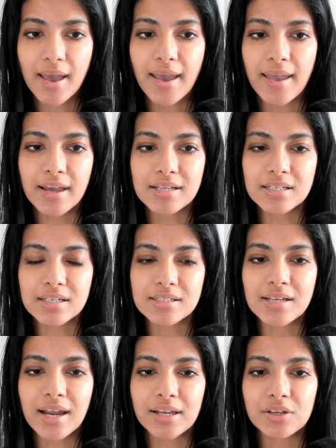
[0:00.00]
and it is
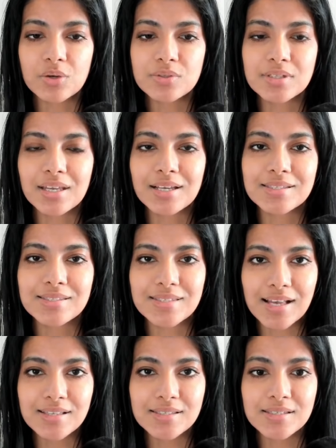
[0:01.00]
diagnosed and
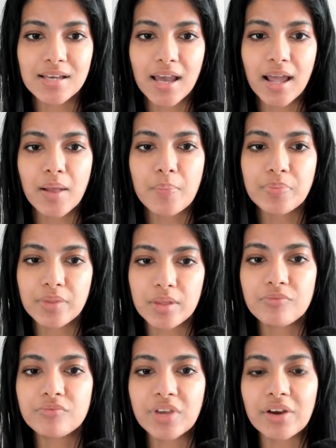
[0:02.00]
assessed
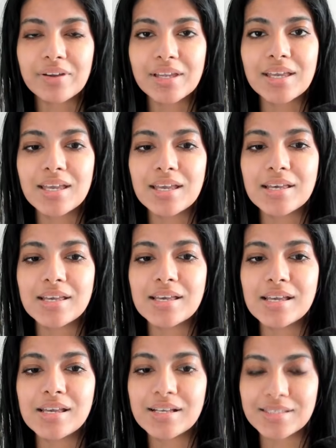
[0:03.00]
very
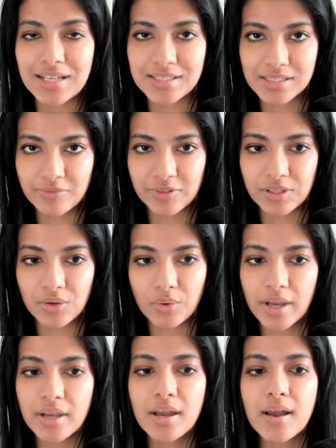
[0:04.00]
extensively,
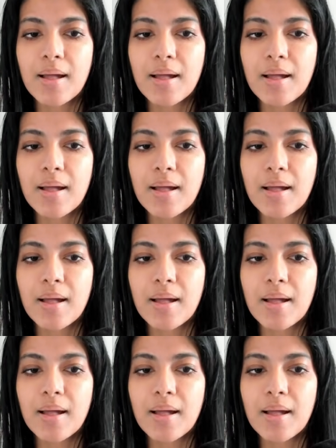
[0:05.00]
okay?